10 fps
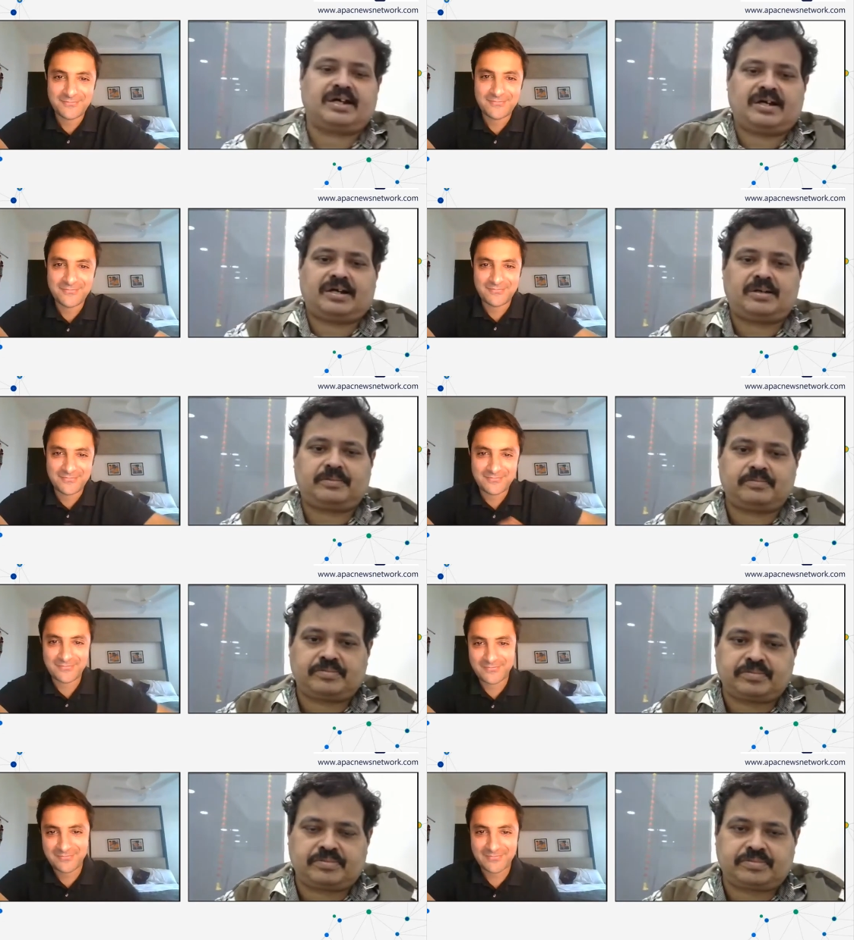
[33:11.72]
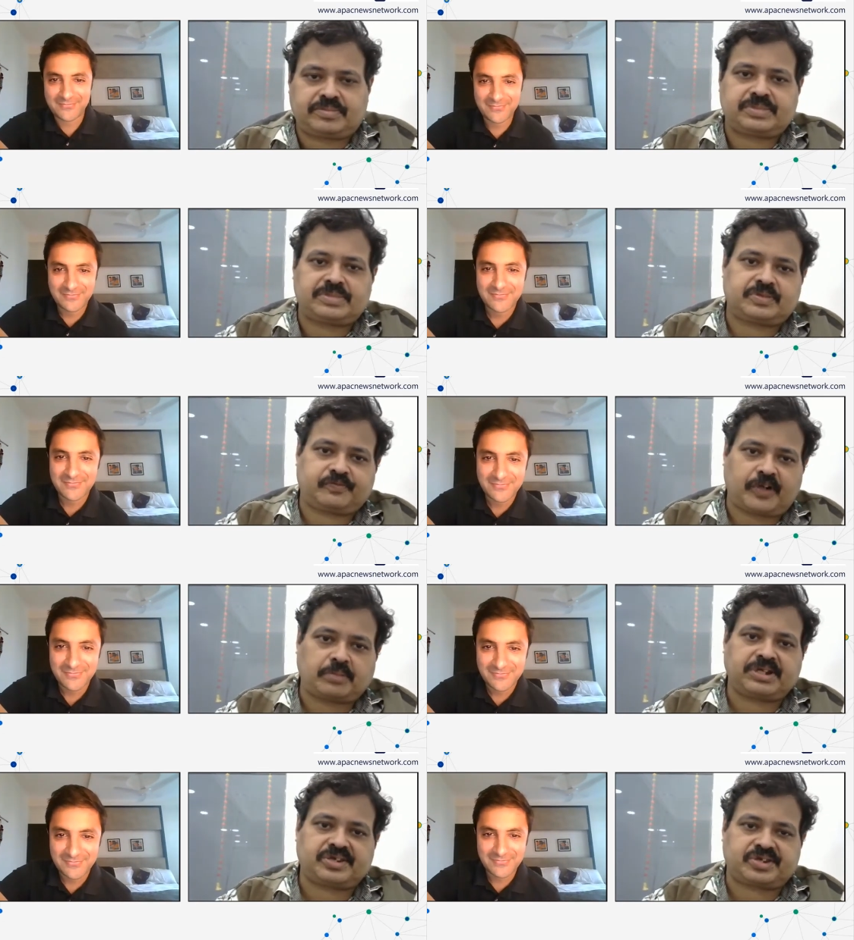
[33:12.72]
Speaker 1: uh,
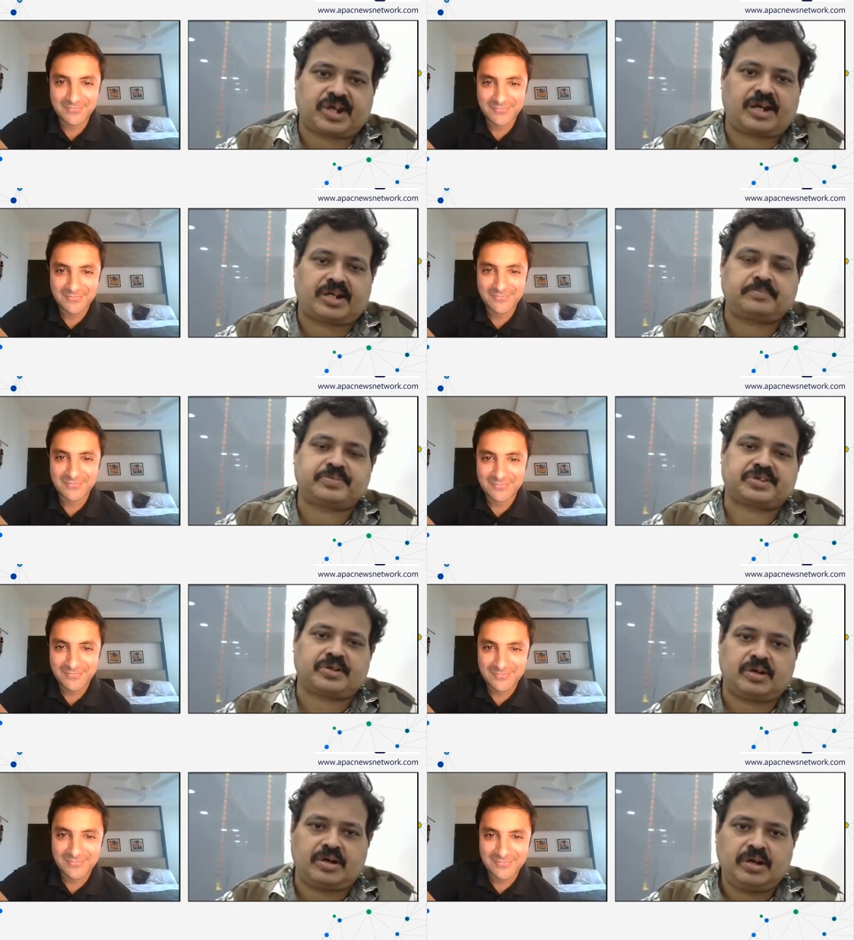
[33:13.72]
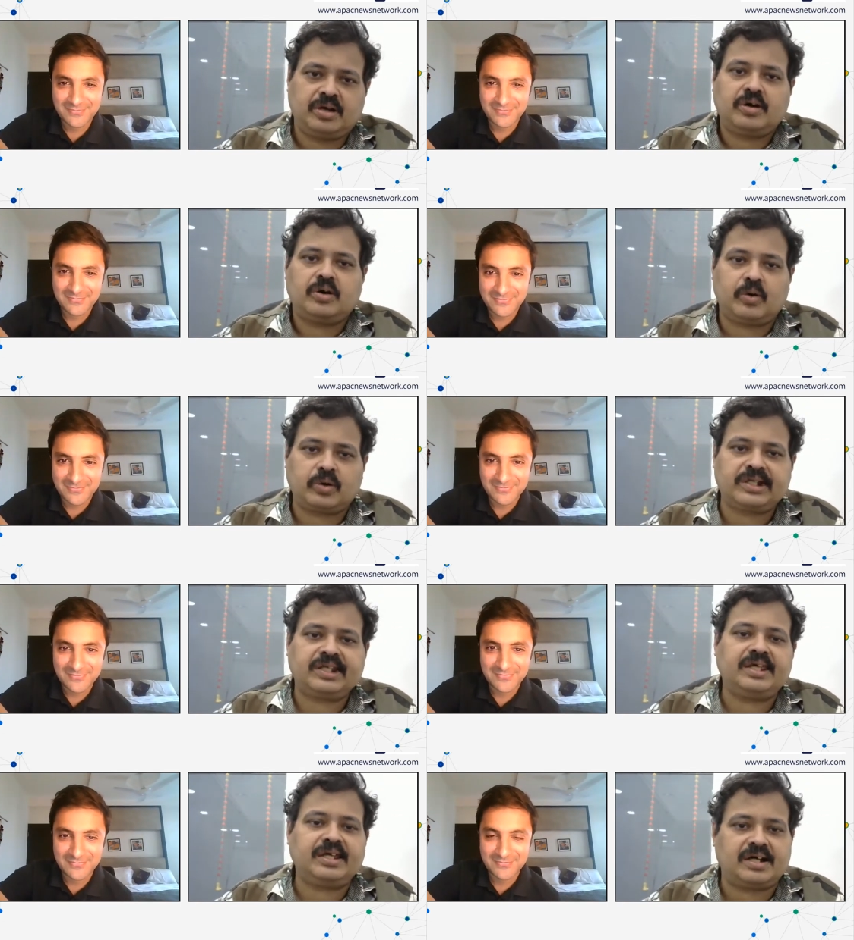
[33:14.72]
from the startups uh,
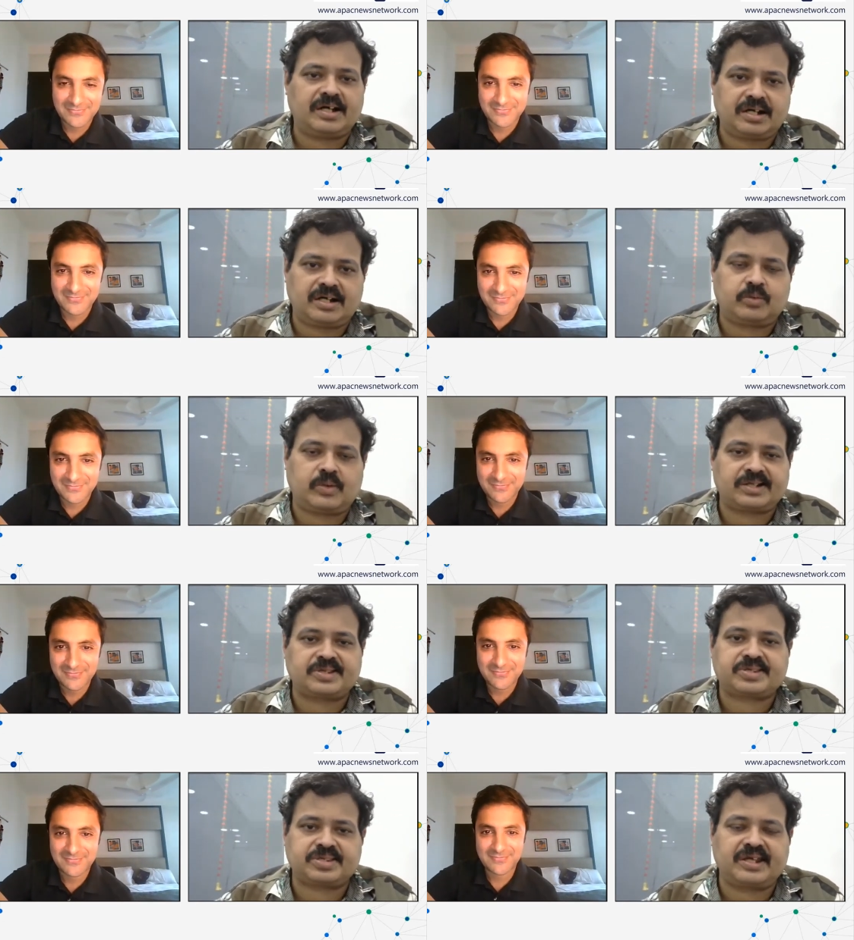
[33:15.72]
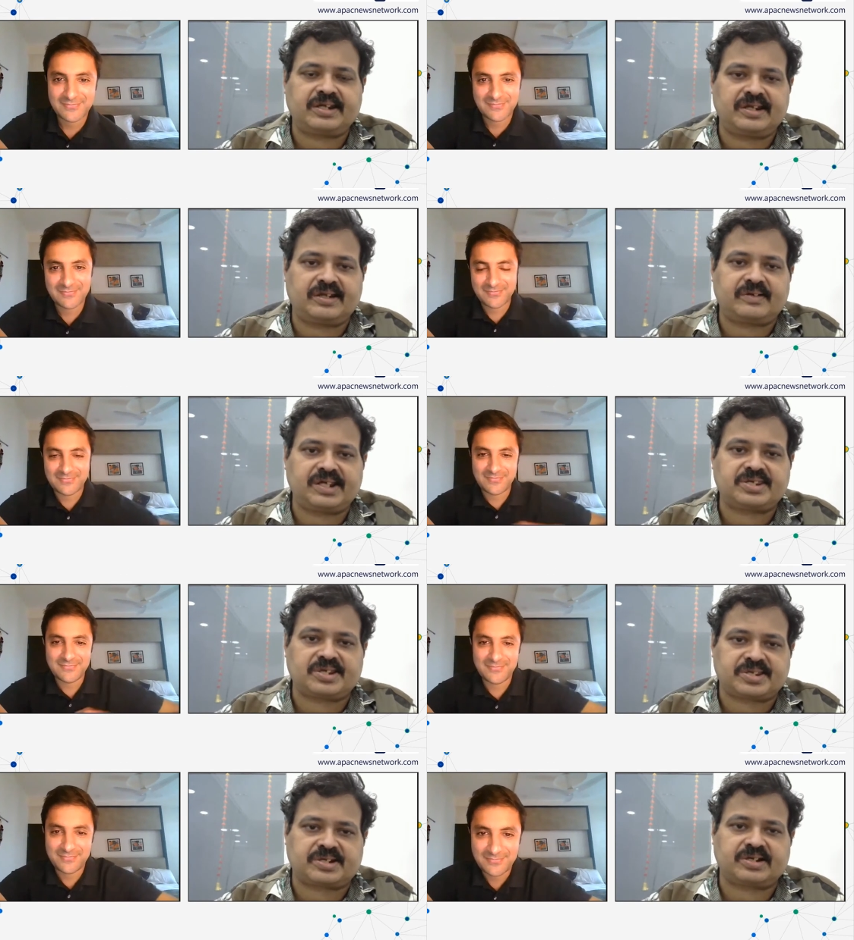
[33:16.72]
only. Uh, once they reach a
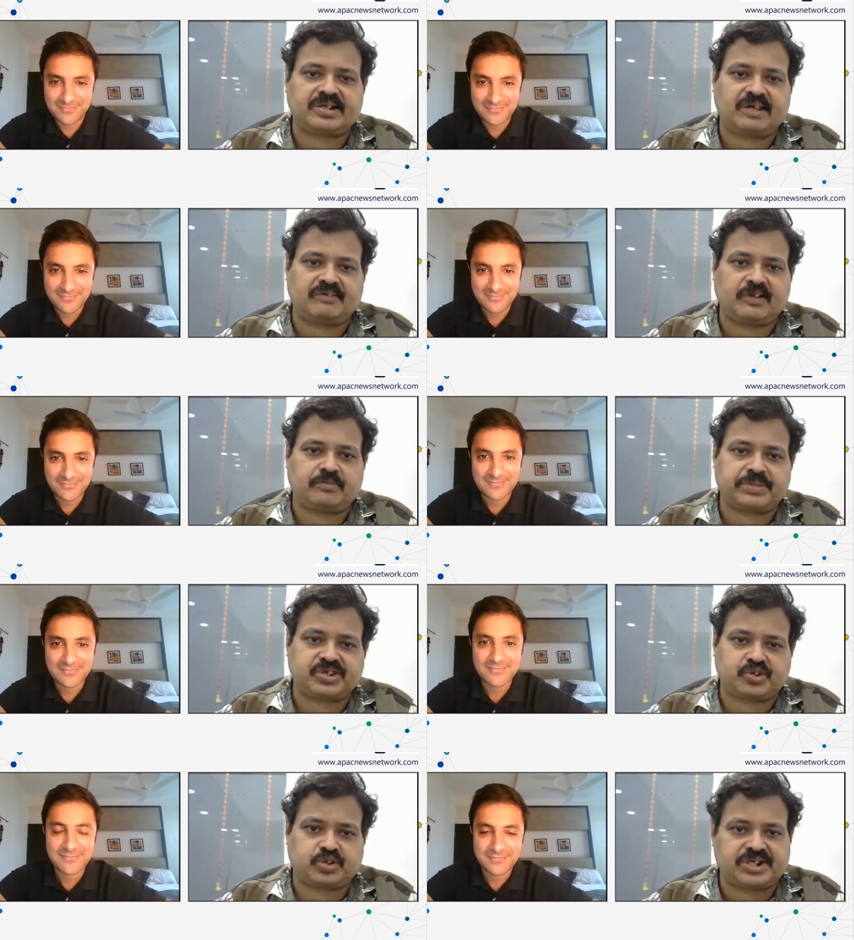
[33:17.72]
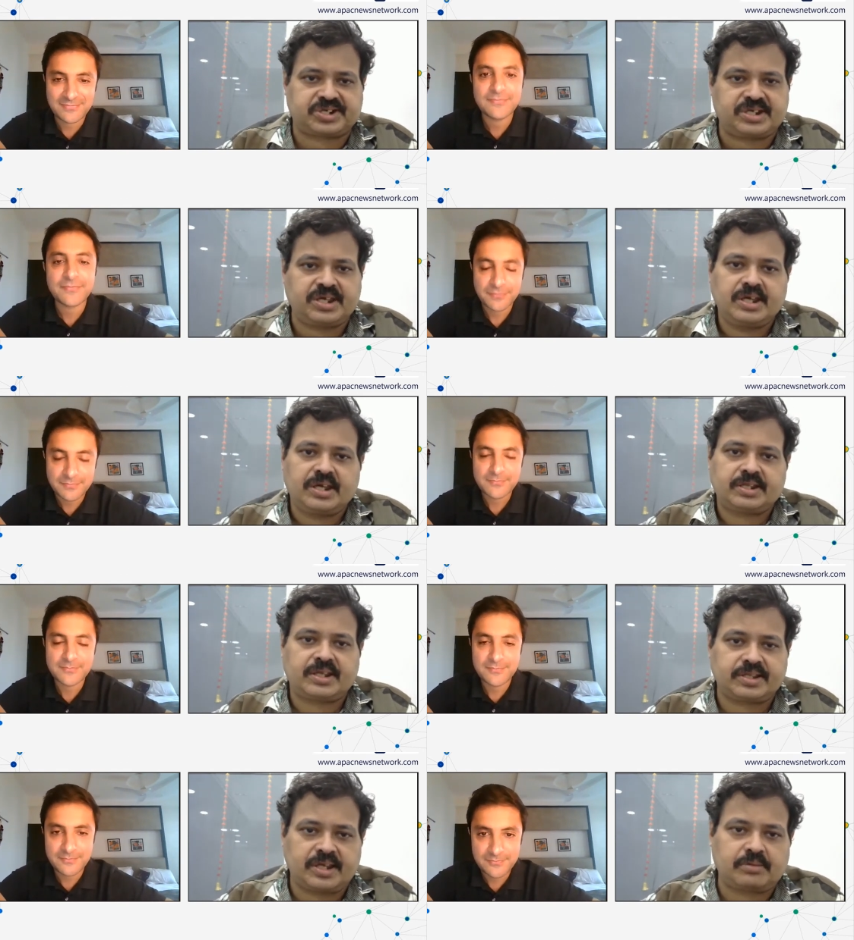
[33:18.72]
certain level of maturity,
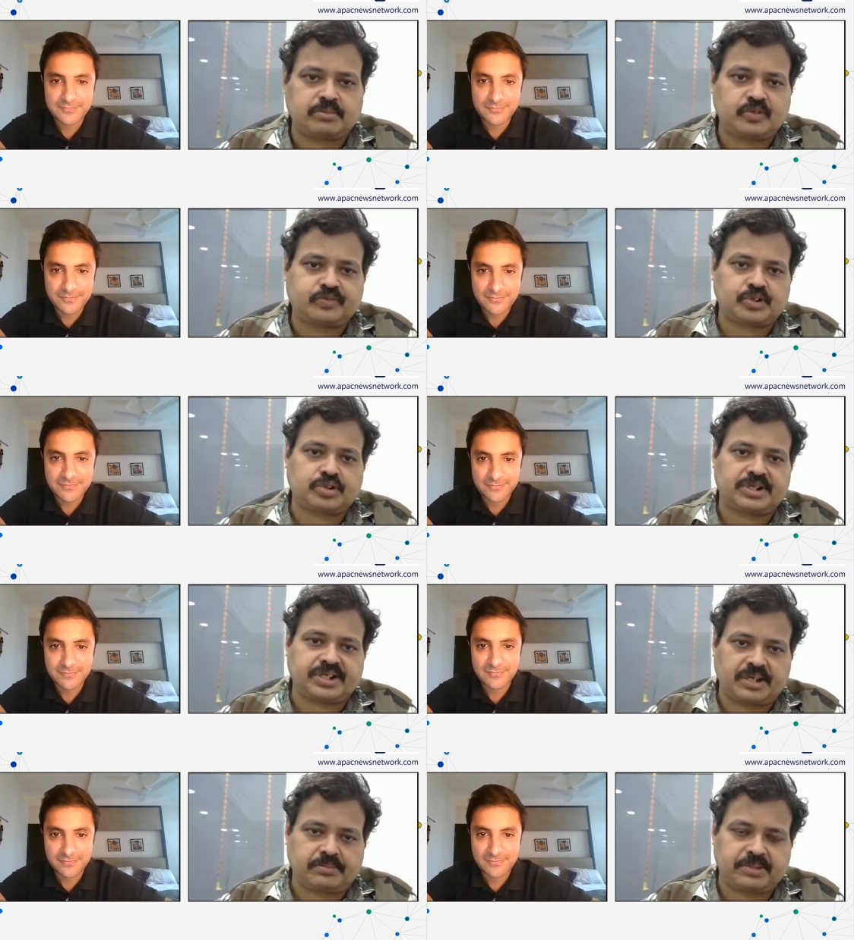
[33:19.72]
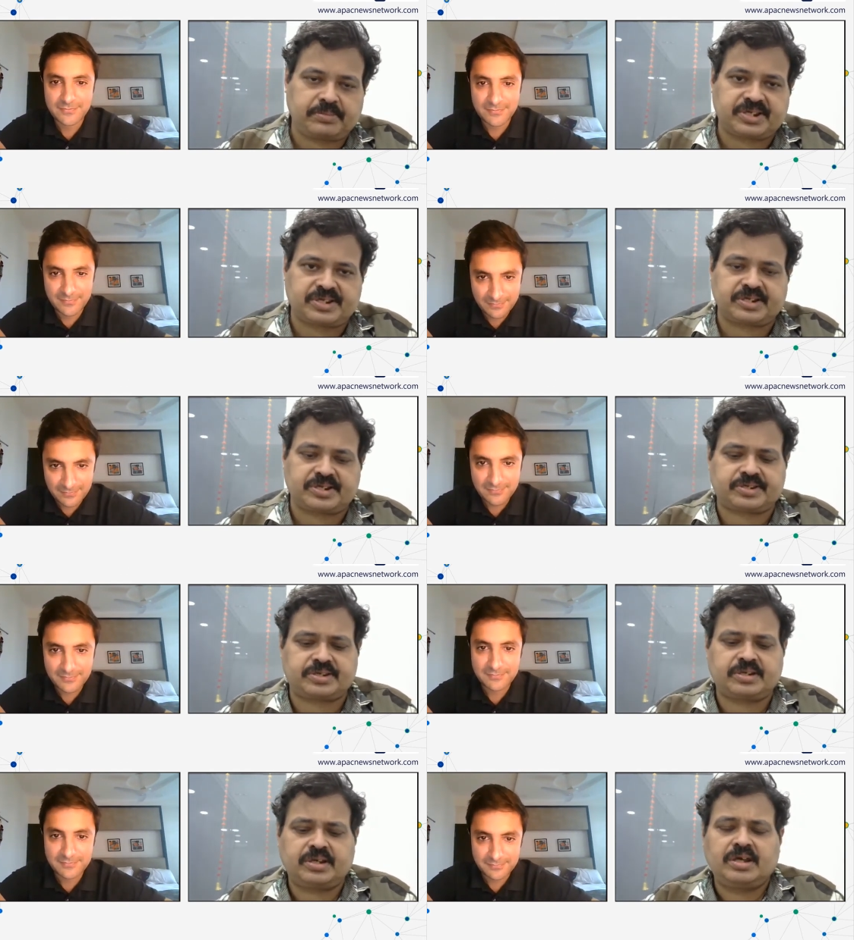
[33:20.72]
then they are moved to the DNB business.